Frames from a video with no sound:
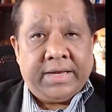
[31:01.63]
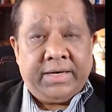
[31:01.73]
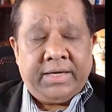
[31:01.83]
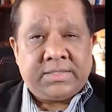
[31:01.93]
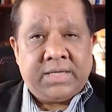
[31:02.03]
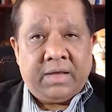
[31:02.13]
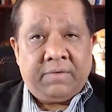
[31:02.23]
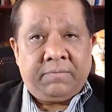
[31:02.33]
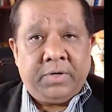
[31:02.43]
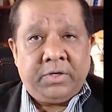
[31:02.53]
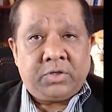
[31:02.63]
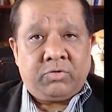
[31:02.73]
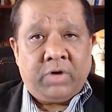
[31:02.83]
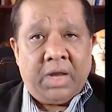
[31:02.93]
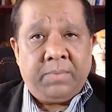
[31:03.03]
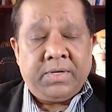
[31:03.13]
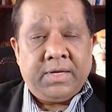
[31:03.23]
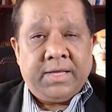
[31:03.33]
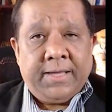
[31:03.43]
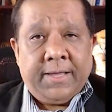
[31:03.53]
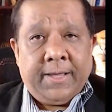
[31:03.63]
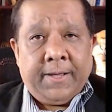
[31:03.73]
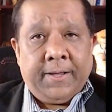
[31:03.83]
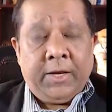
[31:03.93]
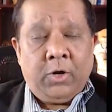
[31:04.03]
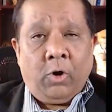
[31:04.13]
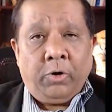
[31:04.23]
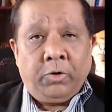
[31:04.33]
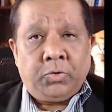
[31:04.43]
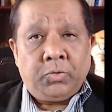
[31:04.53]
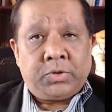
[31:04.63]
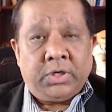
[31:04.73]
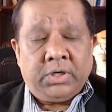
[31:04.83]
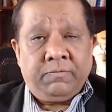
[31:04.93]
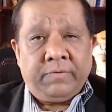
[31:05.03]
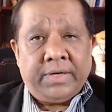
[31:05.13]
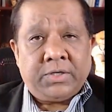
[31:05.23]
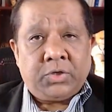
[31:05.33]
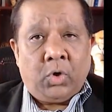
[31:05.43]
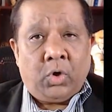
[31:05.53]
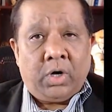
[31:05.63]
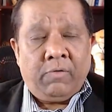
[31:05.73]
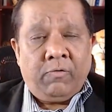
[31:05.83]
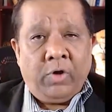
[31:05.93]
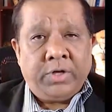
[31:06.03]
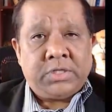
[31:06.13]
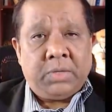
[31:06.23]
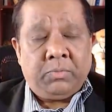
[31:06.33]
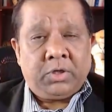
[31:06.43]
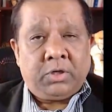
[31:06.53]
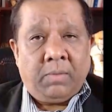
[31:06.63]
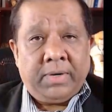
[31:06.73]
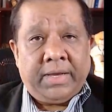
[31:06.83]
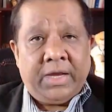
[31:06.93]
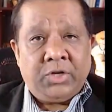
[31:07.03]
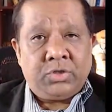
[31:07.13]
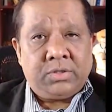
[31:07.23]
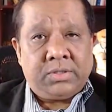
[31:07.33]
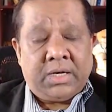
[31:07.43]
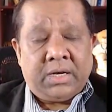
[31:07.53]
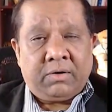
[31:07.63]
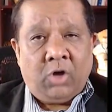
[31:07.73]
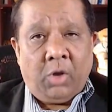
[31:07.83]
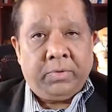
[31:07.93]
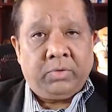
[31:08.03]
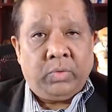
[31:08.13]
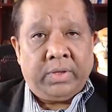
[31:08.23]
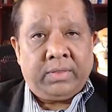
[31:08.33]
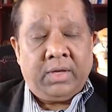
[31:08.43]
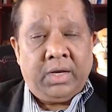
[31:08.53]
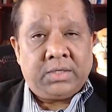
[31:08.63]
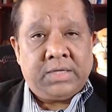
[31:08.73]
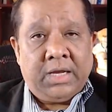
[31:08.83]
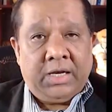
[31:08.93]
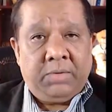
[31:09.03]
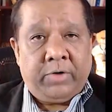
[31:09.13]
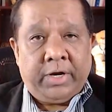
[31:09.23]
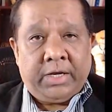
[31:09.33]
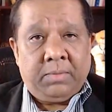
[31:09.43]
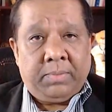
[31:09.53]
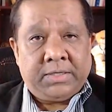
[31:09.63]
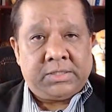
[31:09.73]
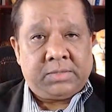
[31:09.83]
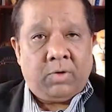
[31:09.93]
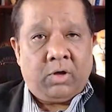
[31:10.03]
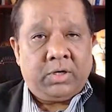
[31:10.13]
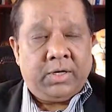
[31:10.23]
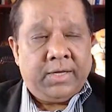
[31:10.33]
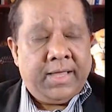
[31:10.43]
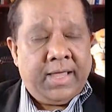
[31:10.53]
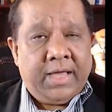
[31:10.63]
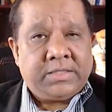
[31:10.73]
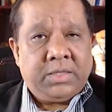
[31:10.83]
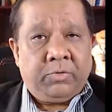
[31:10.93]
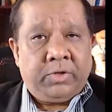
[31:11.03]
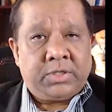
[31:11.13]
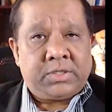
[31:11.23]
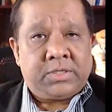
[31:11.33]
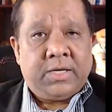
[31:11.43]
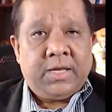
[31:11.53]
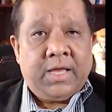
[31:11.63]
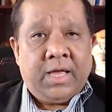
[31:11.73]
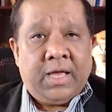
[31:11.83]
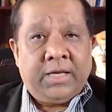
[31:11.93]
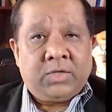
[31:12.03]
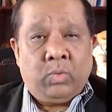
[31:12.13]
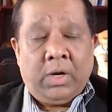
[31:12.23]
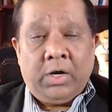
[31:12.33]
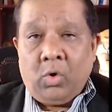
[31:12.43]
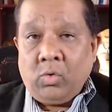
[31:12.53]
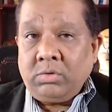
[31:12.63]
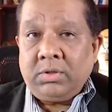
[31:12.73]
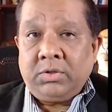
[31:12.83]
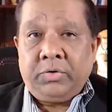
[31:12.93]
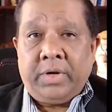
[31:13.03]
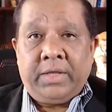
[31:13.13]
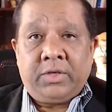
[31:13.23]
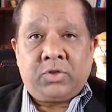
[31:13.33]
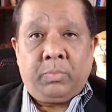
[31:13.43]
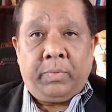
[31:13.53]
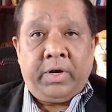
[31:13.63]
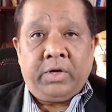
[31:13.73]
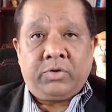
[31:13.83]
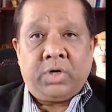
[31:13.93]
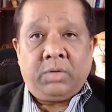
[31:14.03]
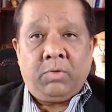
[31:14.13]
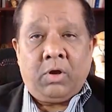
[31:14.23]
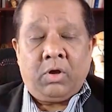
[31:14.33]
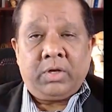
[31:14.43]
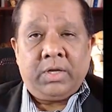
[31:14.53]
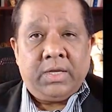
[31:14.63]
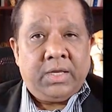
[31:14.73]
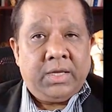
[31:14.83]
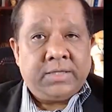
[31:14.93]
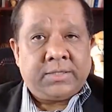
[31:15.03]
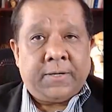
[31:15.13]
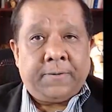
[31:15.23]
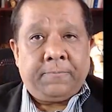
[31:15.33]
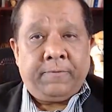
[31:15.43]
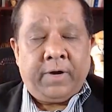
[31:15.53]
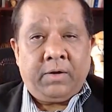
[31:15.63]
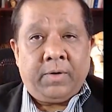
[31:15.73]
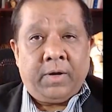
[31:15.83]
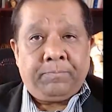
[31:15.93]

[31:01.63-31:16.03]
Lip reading: techniques have been described in order to circumvent or avoid some of the complications that are common with interscalene brachial plexus block. And some of this is well known. Today, the superior trunk block is a very